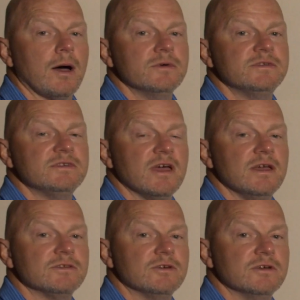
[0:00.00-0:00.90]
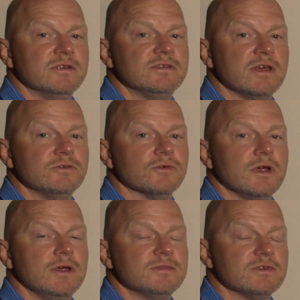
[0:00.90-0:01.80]
I would say it's good to set
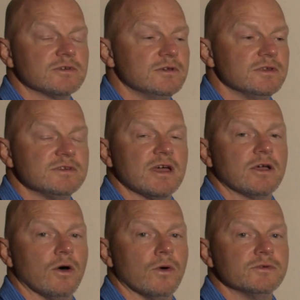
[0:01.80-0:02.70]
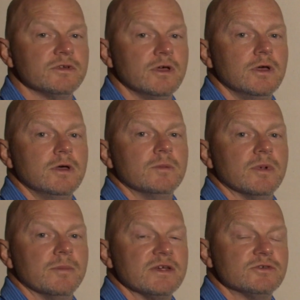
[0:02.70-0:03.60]
dreams. It's good to set goals,
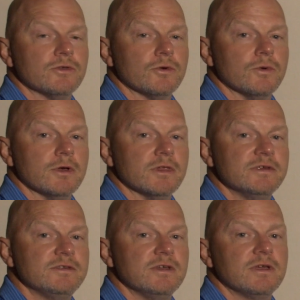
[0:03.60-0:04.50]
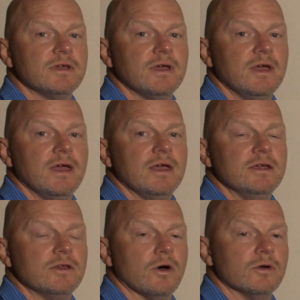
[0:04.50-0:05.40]
but make sure they're realistic.
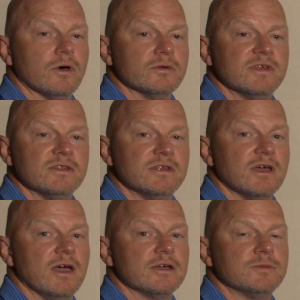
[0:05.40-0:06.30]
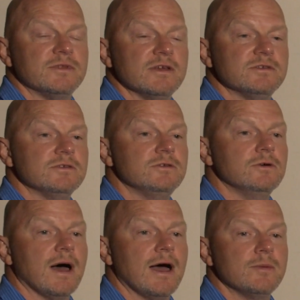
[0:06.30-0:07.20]
You know, and don't set the expectations
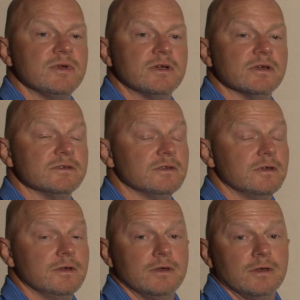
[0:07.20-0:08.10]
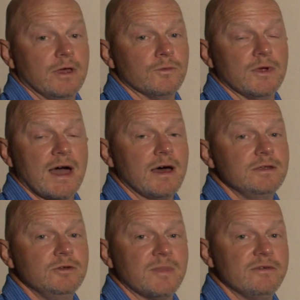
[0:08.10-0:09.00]
too high, because in
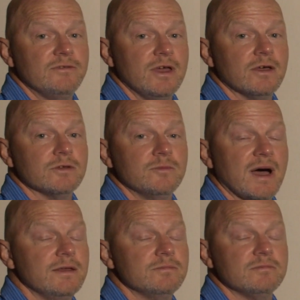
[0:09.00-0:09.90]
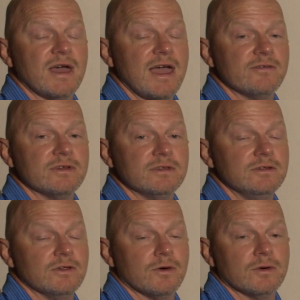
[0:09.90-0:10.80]
reality you might fail. You might have
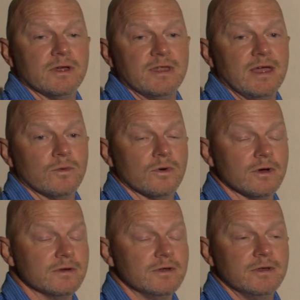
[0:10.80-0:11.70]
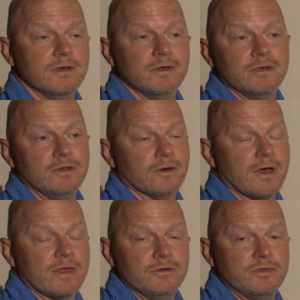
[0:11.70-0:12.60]
a day where, you
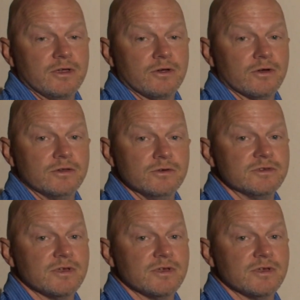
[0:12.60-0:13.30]
know, you think you're going to do